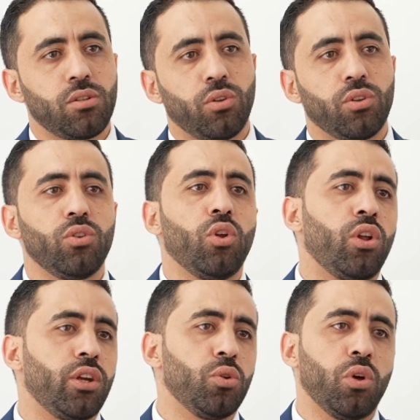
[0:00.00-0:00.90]
So
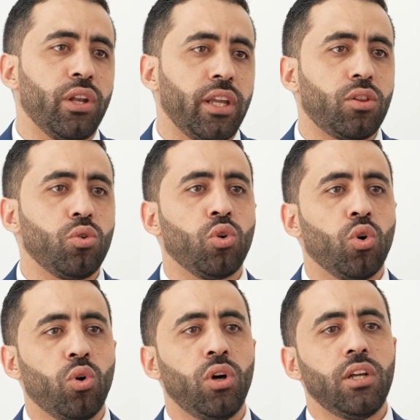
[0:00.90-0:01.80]
you don't need to
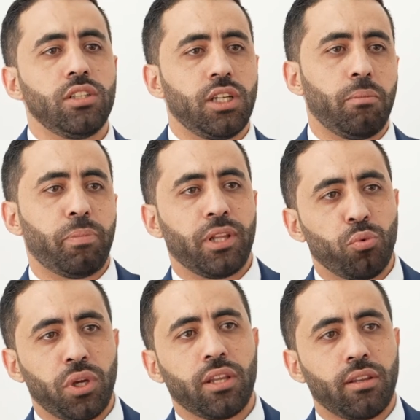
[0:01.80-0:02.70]
go jump
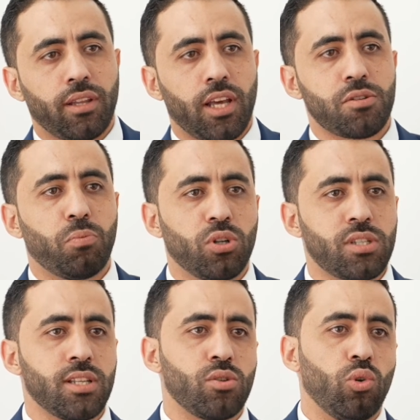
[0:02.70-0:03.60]
between the dashboards,
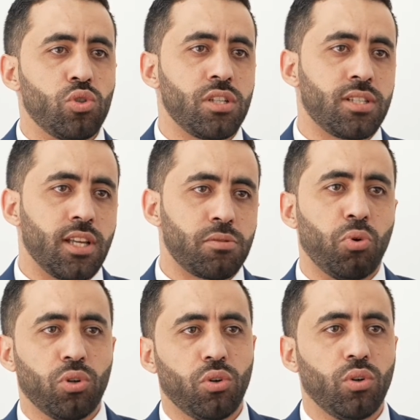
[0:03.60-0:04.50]
the solutions
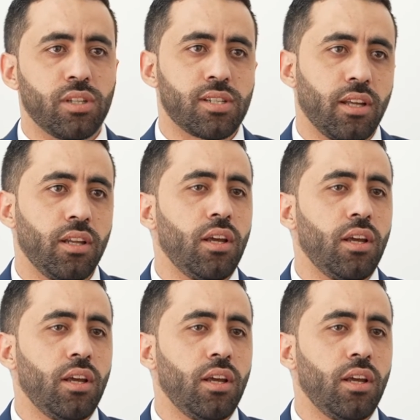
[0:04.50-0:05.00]
dashboard, all these kind.